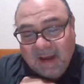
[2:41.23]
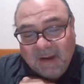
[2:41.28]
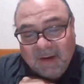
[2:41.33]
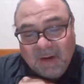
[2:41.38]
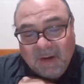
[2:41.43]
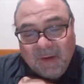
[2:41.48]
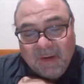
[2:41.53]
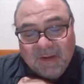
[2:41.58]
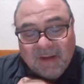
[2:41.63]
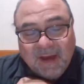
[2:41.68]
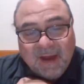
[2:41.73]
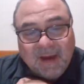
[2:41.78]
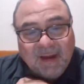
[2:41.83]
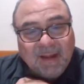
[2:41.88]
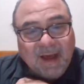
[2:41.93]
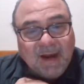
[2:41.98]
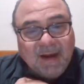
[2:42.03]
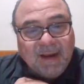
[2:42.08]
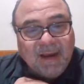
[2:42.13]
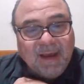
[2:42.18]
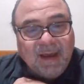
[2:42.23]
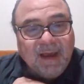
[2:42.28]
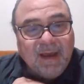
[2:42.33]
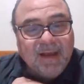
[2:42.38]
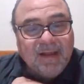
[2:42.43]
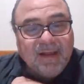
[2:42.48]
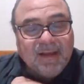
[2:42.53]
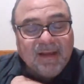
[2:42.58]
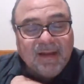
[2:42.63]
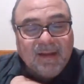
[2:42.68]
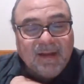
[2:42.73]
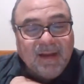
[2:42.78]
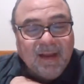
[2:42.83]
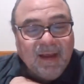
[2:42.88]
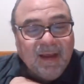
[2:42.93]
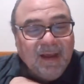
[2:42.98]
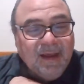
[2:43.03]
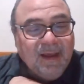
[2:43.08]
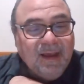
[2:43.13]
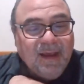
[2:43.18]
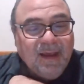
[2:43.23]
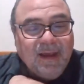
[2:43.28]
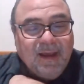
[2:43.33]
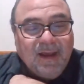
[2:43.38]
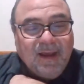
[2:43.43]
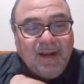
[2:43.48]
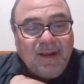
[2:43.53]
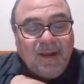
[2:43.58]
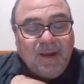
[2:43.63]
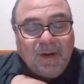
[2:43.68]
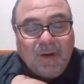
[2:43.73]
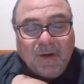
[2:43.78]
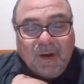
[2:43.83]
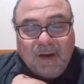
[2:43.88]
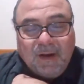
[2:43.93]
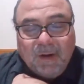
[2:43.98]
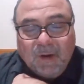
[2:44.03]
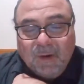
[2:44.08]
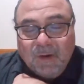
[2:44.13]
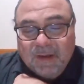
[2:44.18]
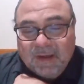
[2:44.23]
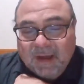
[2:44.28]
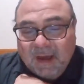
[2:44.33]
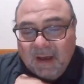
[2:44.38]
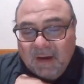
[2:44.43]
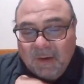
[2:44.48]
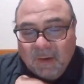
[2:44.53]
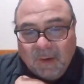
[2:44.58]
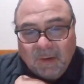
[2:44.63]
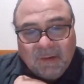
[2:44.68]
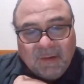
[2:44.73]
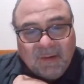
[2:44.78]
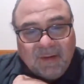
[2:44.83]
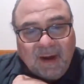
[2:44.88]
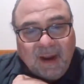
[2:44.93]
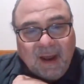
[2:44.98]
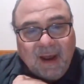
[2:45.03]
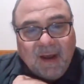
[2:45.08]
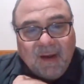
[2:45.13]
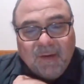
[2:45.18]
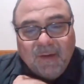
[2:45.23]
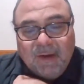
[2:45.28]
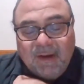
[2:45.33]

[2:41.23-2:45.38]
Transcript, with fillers: I know he's got a lot of kids, and you know, I know he's getting older now.